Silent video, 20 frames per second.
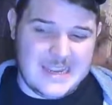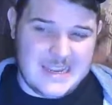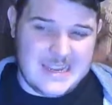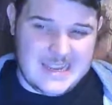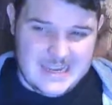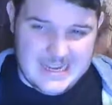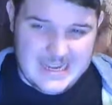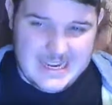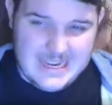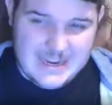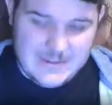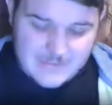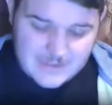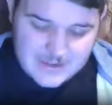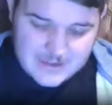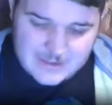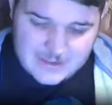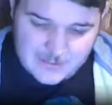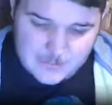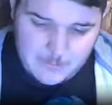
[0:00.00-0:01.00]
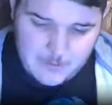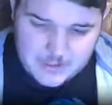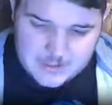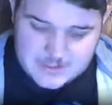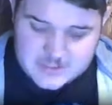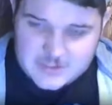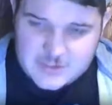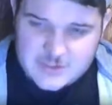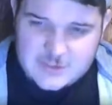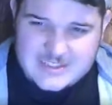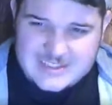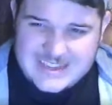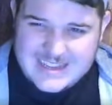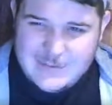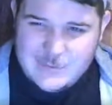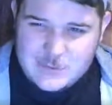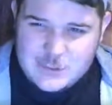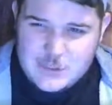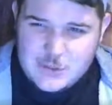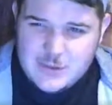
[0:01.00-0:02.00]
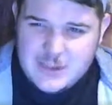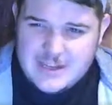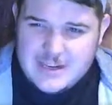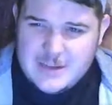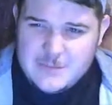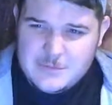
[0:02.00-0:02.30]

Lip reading: even the monsters, once you get up